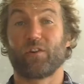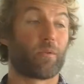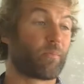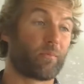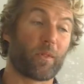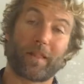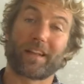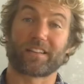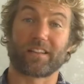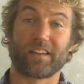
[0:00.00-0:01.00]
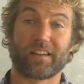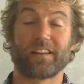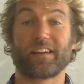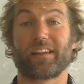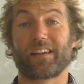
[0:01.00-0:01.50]
it? Or the bladder's
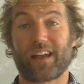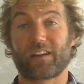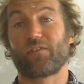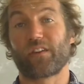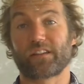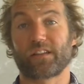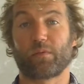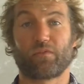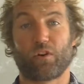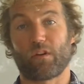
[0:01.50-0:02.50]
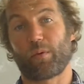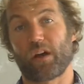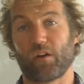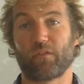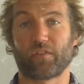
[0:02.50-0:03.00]
leaking, can you fix it before I
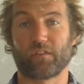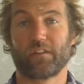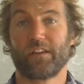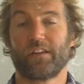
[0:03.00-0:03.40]
buy it off you?